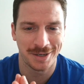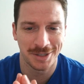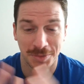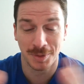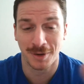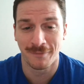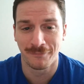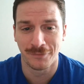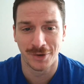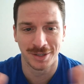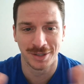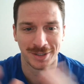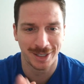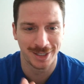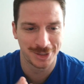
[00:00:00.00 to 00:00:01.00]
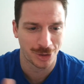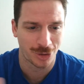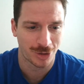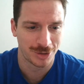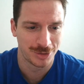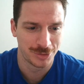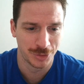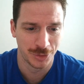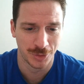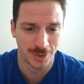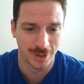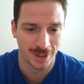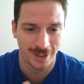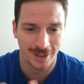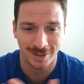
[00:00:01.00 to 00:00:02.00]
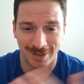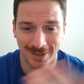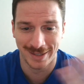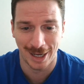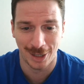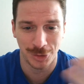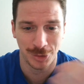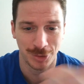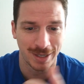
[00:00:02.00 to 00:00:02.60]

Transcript: It's been a fun day talking Duke, and now you